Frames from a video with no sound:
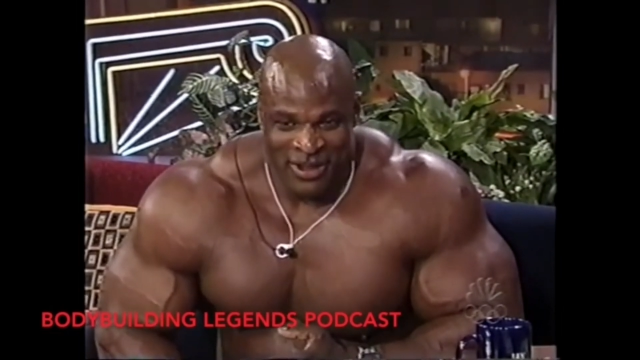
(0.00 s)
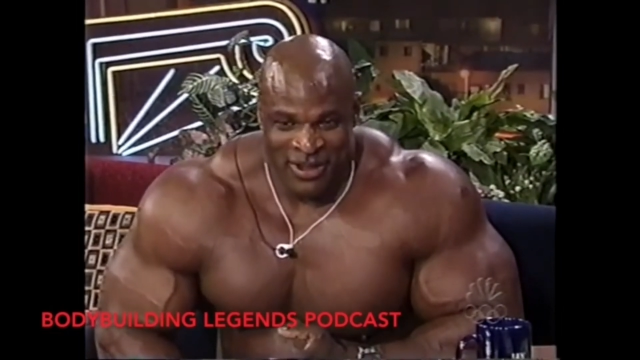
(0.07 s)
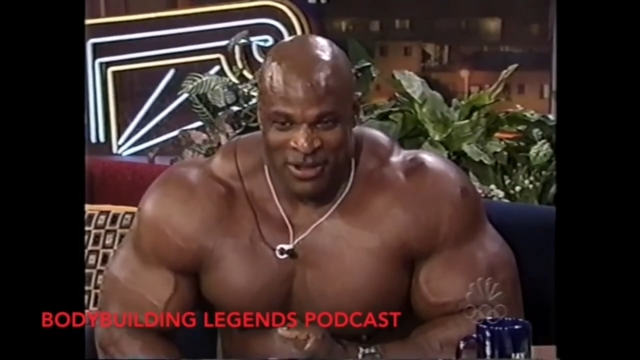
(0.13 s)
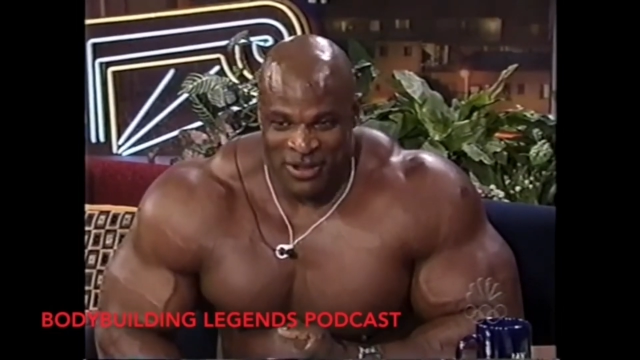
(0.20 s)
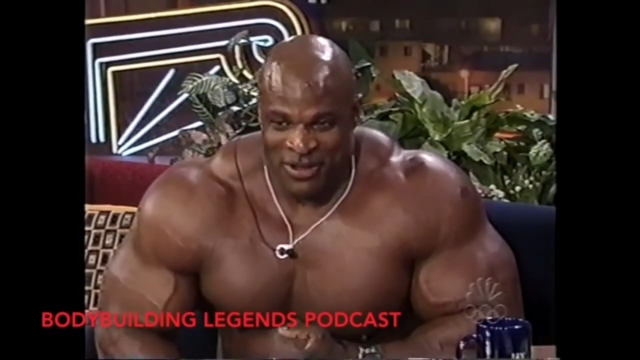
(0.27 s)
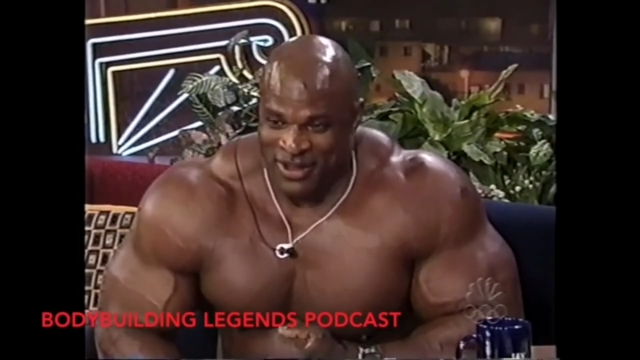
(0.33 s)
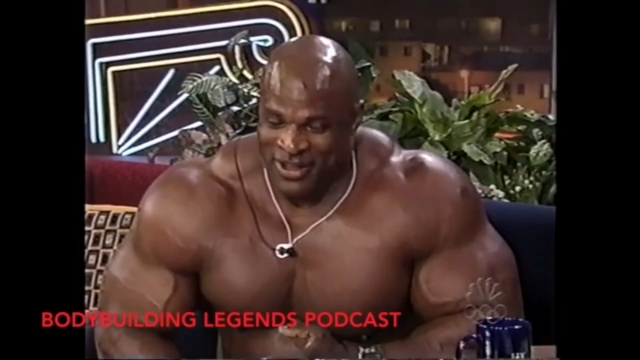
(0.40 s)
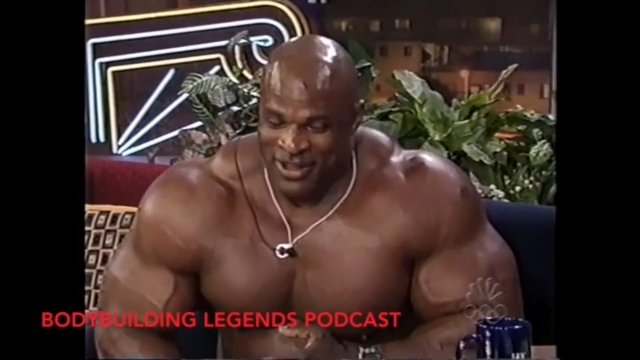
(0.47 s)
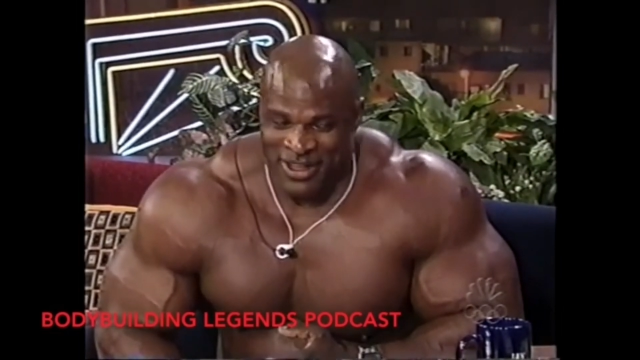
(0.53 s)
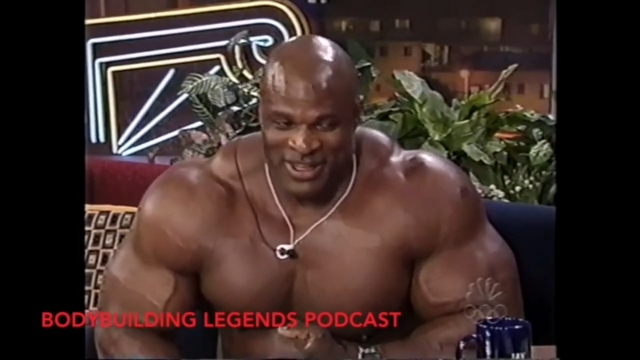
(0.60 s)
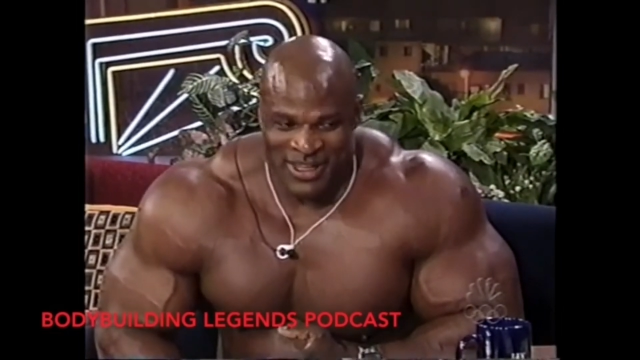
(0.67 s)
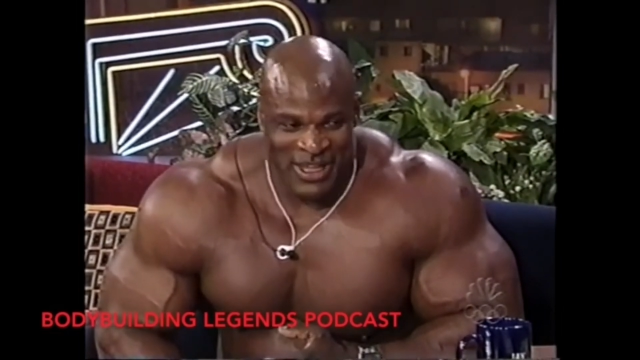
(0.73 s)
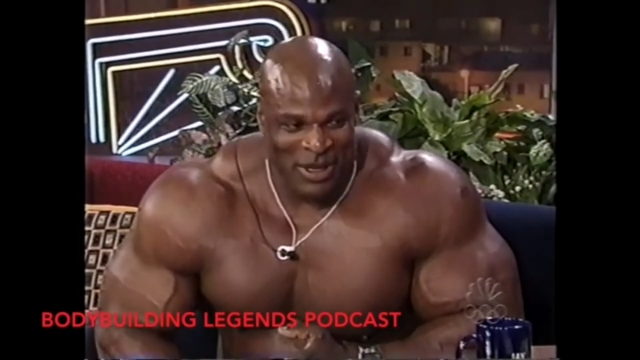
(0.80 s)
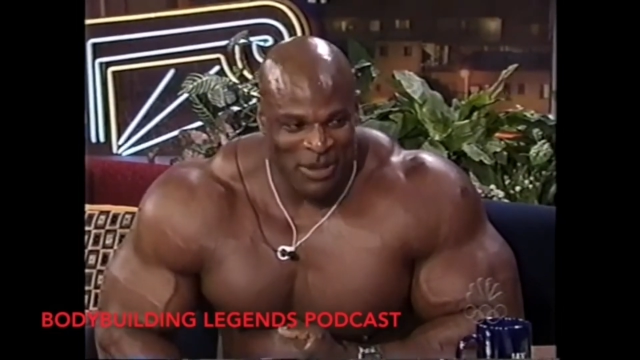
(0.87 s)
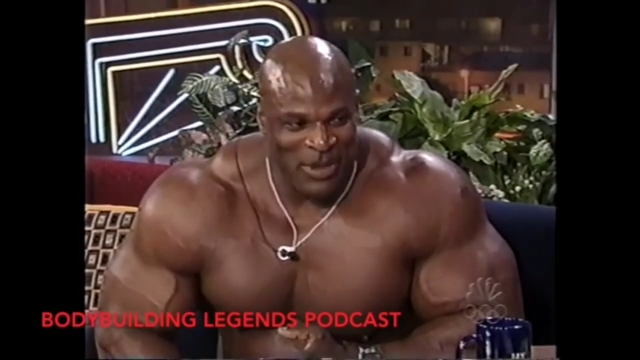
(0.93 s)

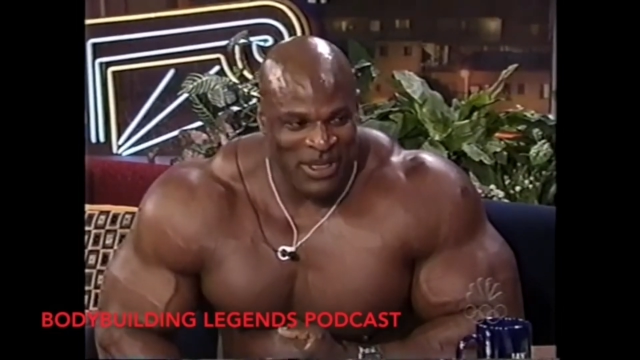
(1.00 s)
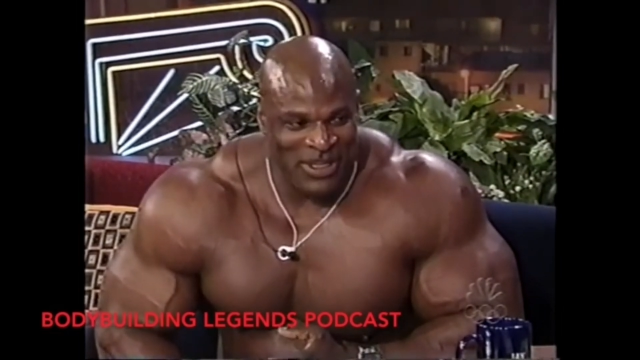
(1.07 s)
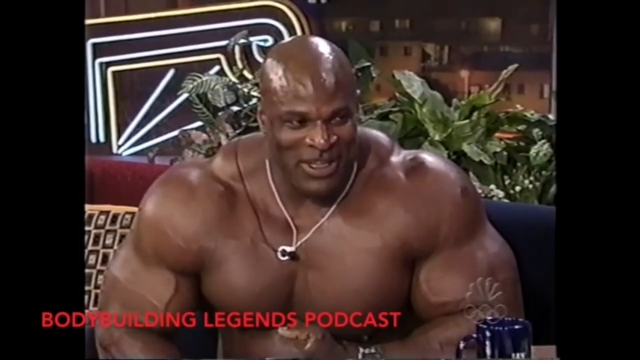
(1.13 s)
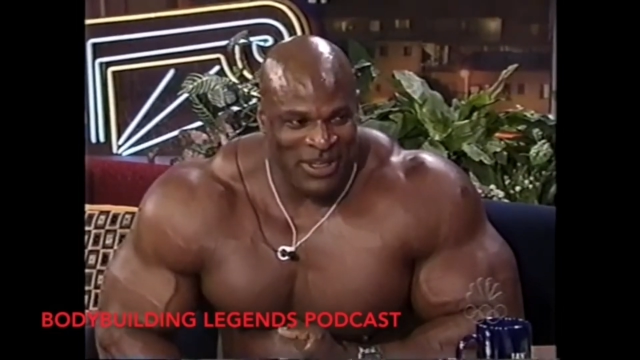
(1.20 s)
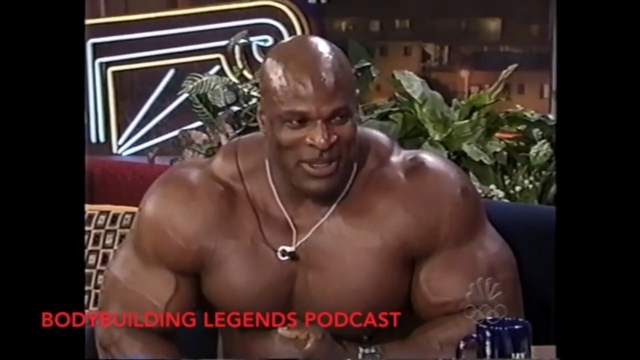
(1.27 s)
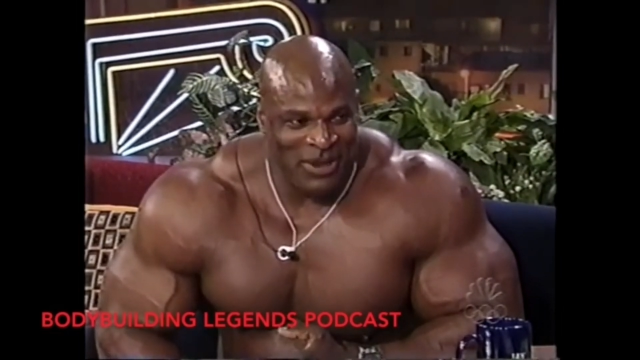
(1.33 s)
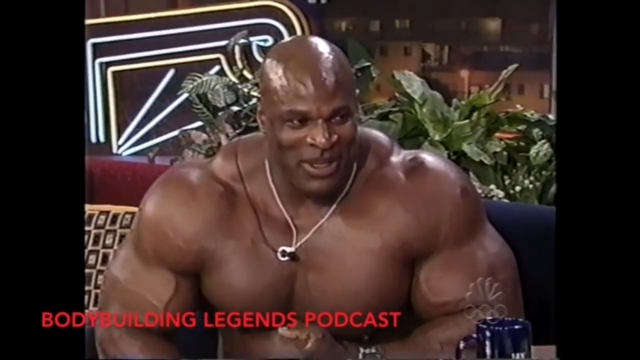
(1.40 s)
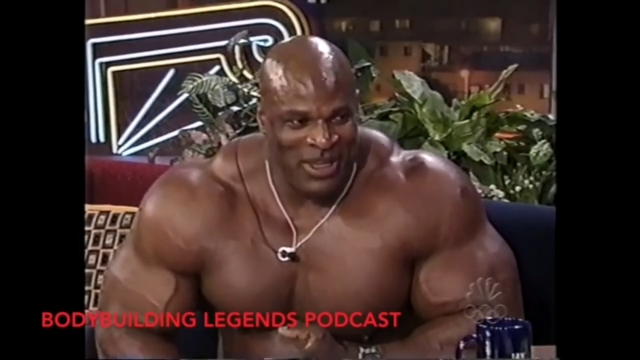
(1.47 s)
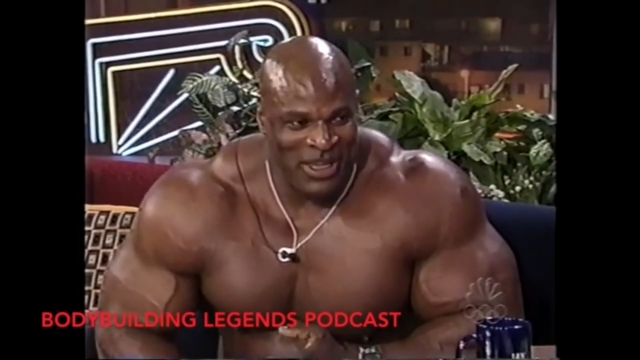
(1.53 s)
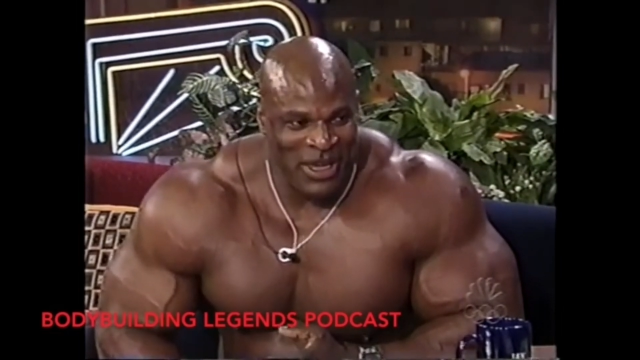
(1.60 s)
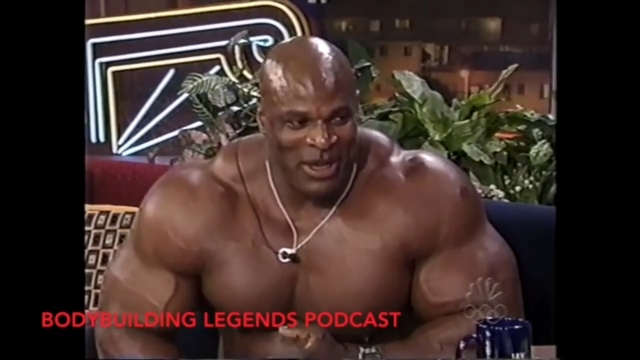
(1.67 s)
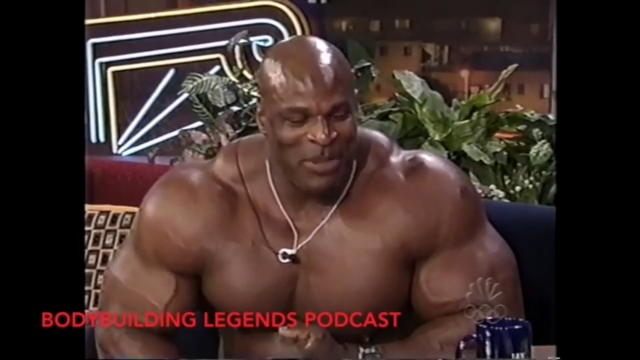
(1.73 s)
Uh, kind of makes kind